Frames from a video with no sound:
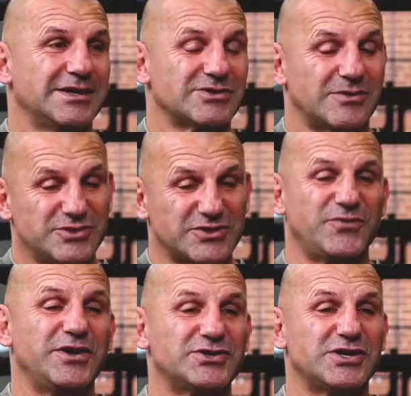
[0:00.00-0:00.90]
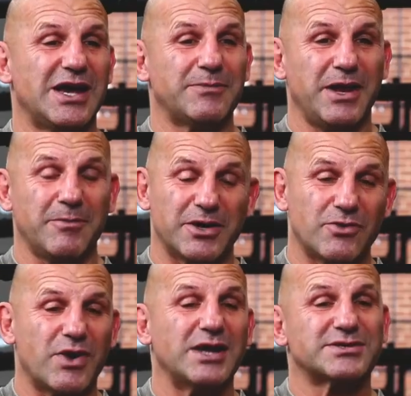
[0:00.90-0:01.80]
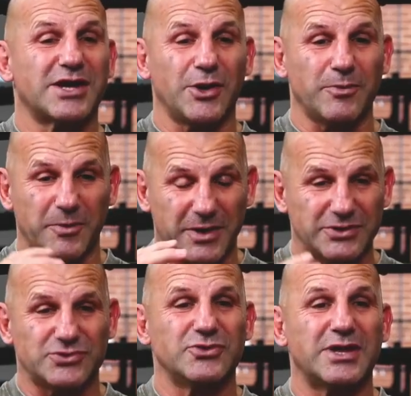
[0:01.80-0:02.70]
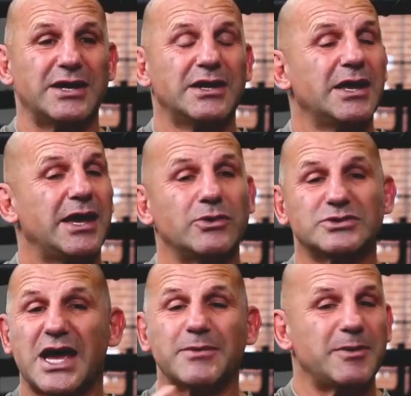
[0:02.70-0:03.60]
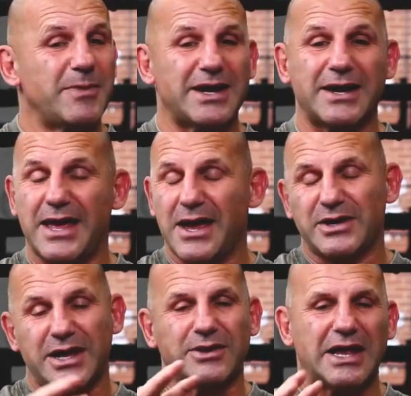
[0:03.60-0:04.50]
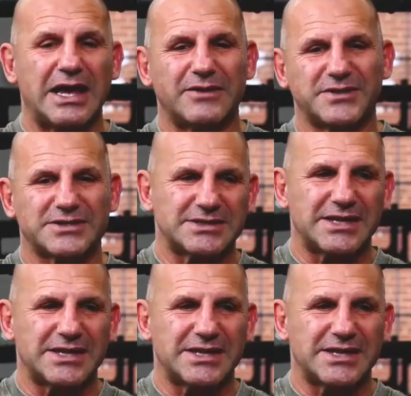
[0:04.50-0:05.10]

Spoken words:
So I'm just finishing up now. I'm going to race home. I'm going to do that. It'll take me about an hour and a half, this and